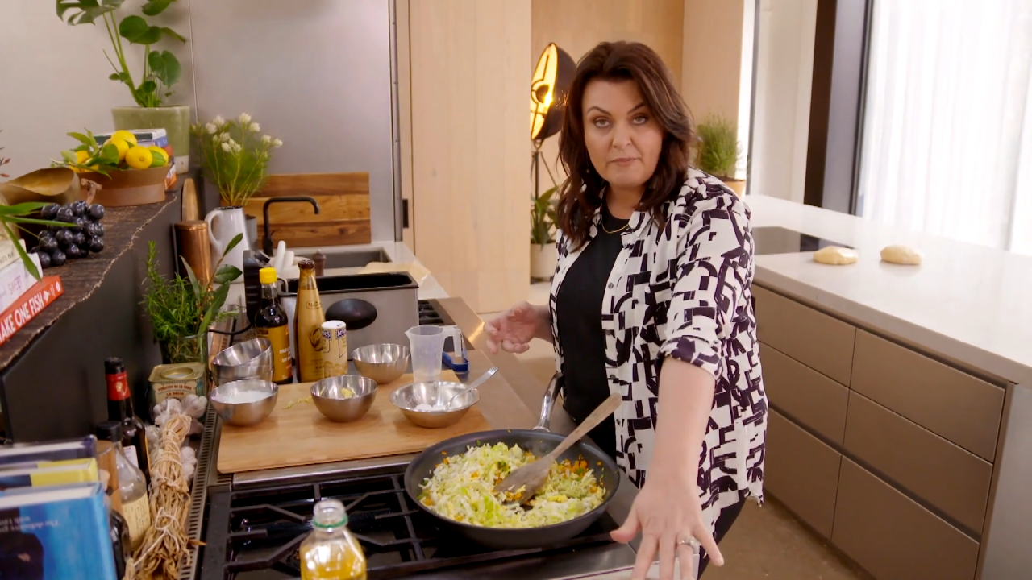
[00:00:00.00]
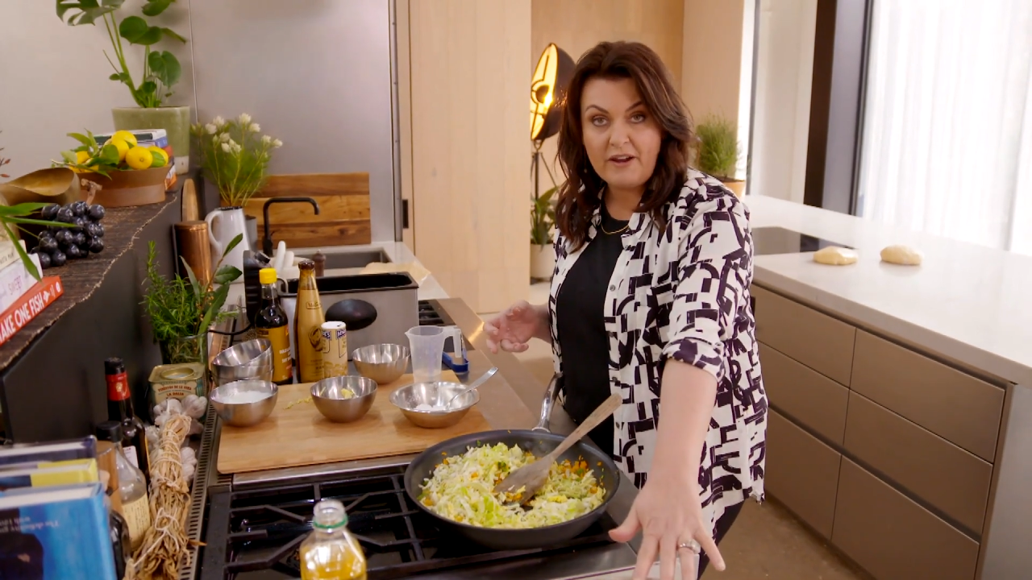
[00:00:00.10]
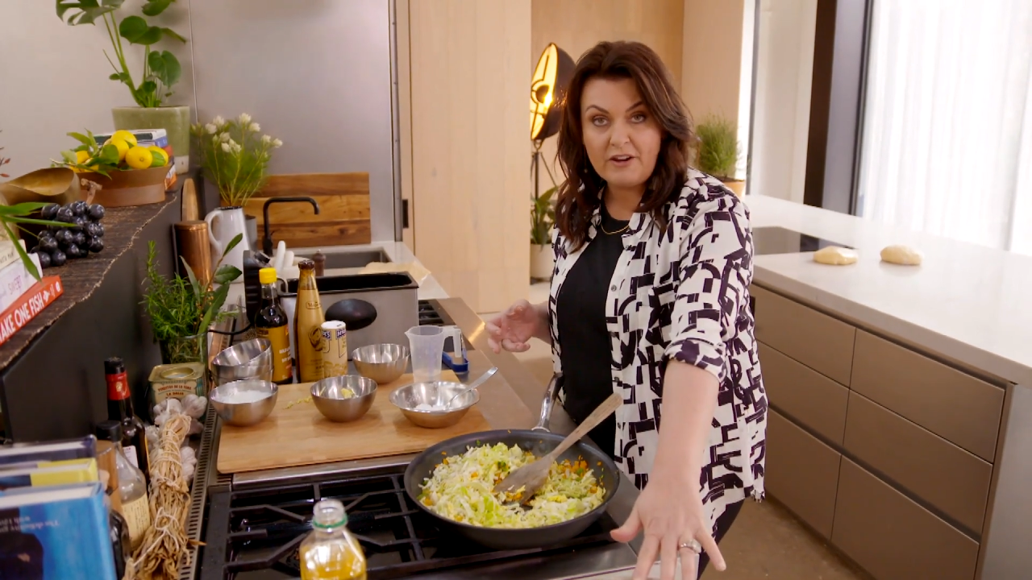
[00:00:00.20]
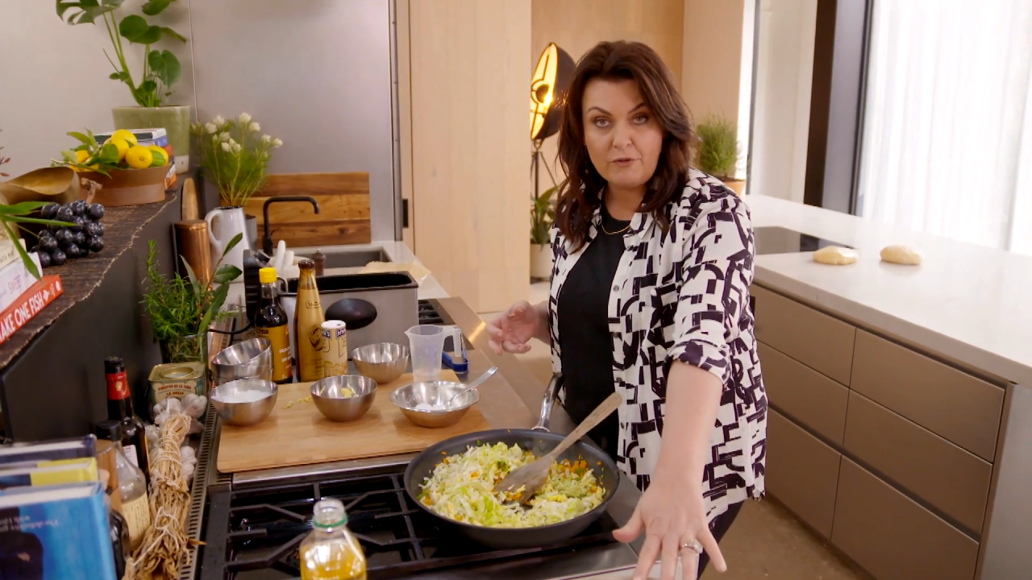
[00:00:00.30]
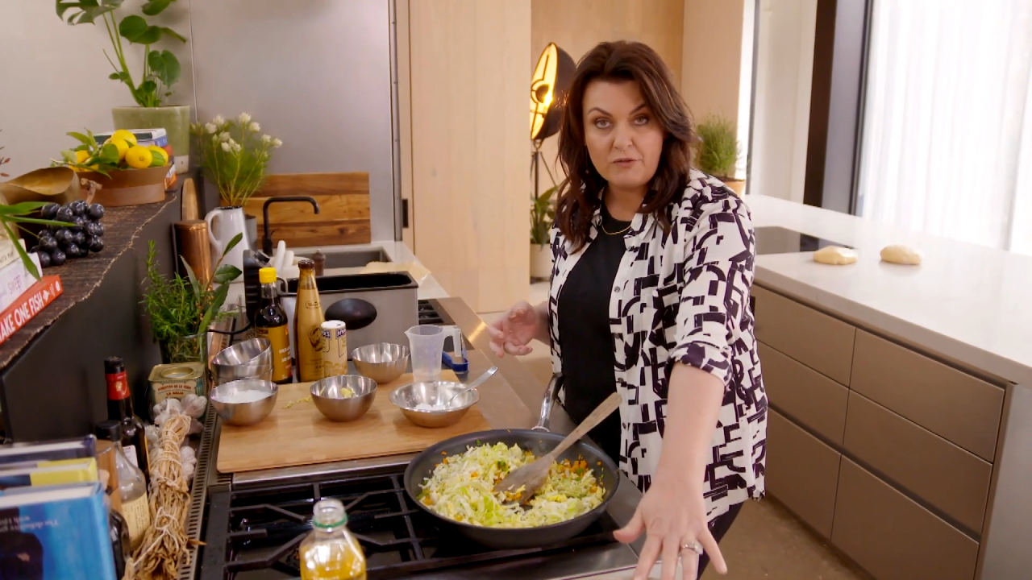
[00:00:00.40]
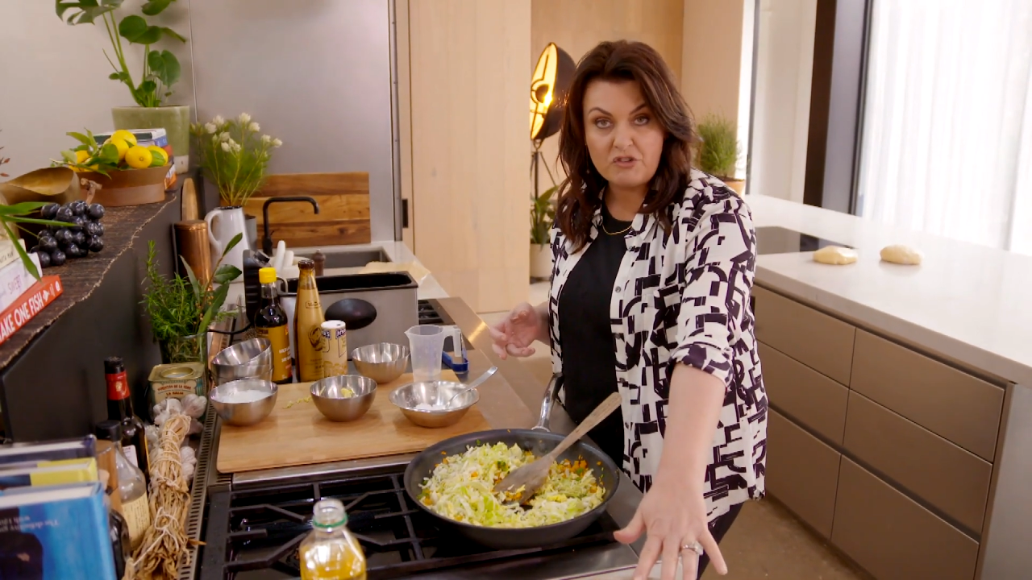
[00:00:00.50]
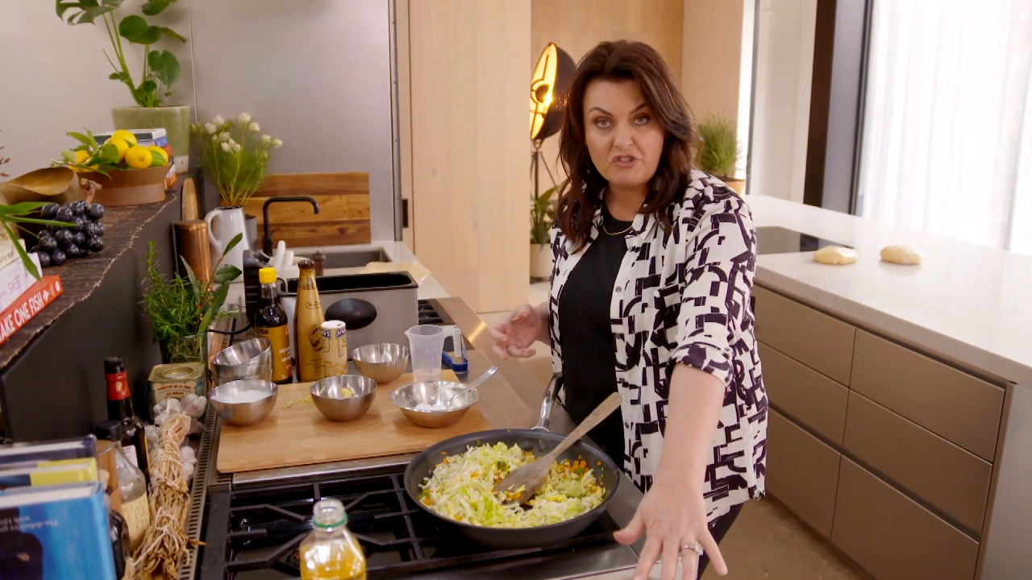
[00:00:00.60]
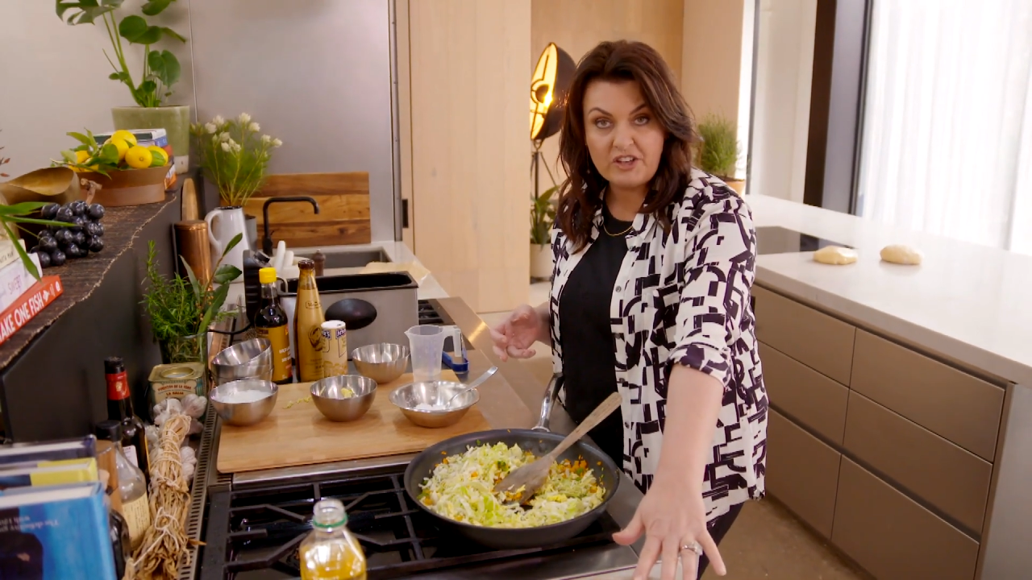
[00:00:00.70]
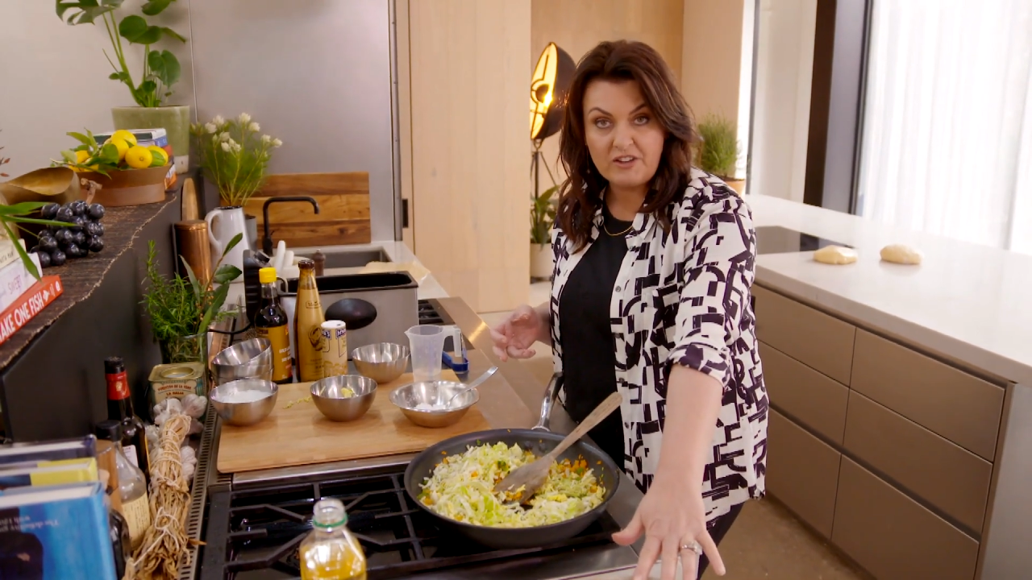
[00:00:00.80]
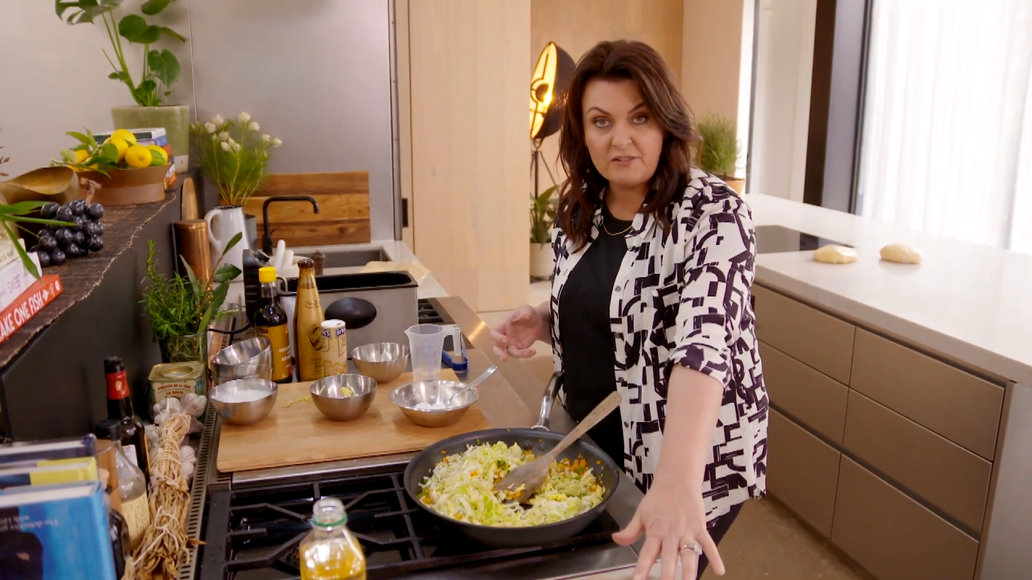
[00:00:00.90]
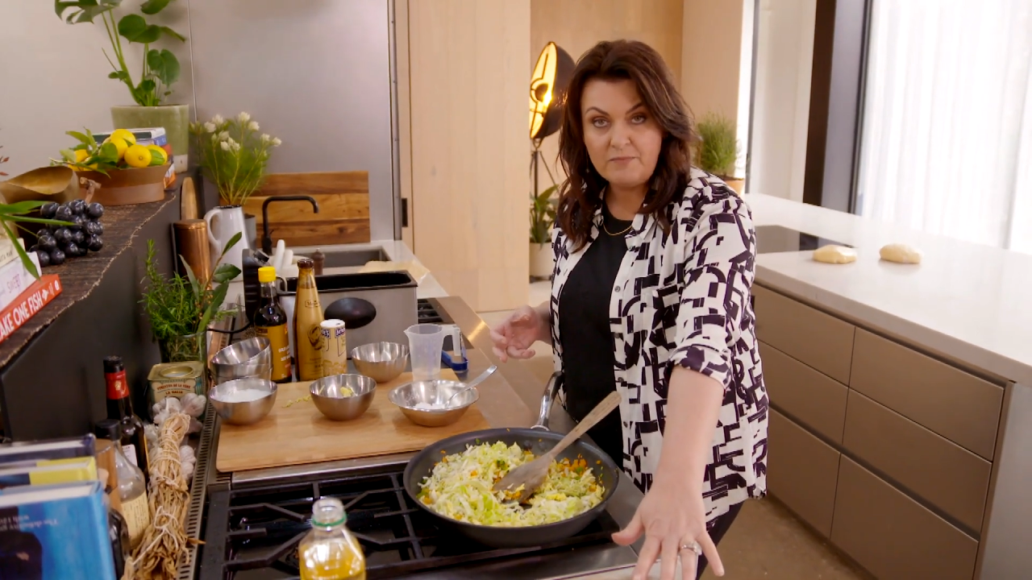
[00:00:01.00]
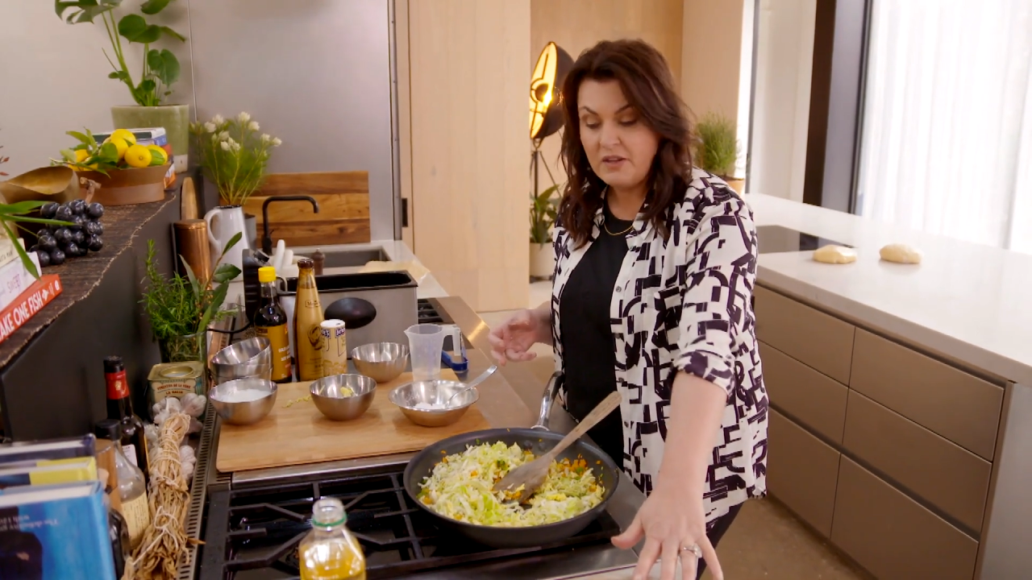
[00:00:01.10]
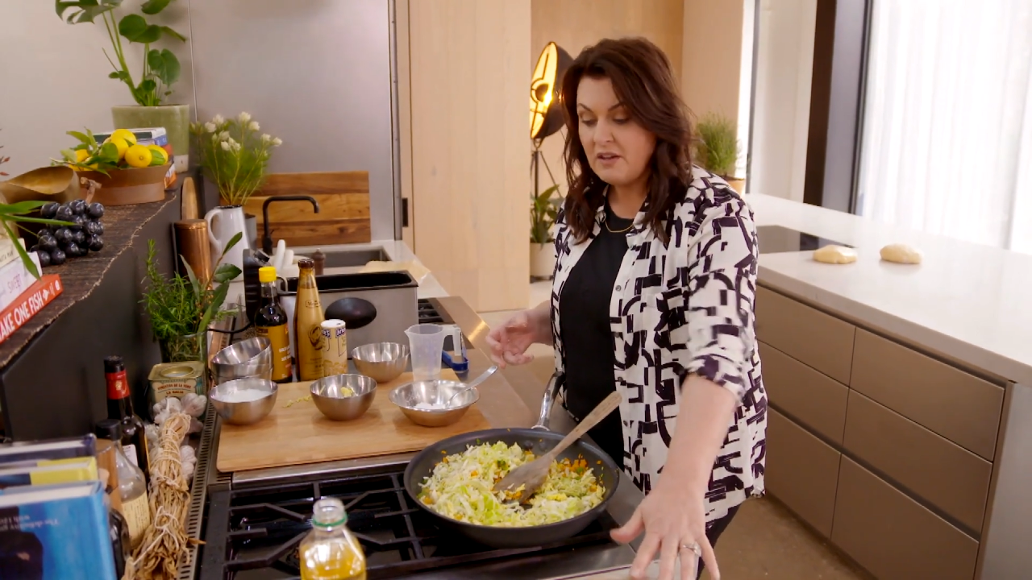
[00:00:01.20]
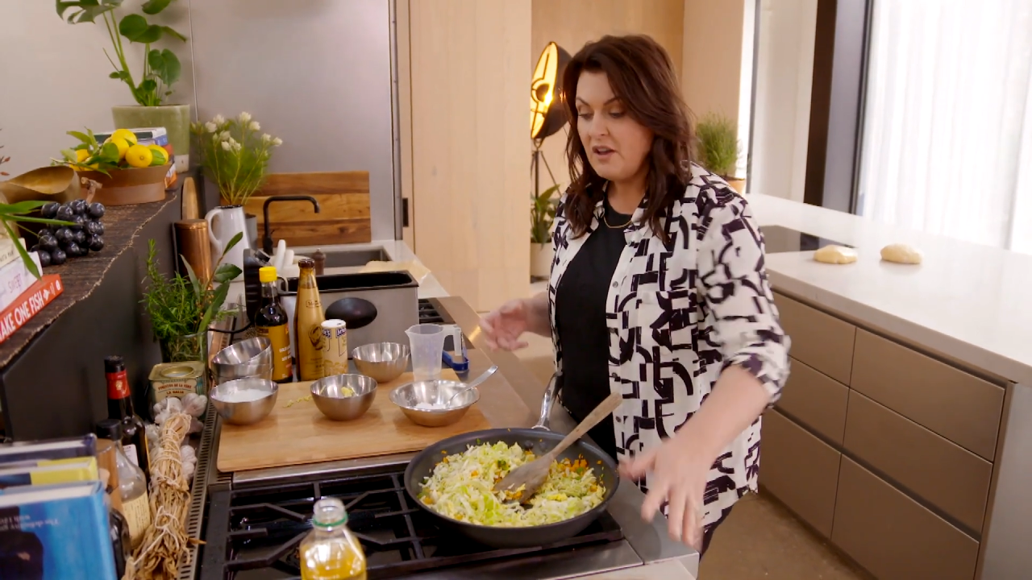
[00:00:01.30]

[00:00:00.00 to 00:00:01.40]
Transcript: powder on the chicken,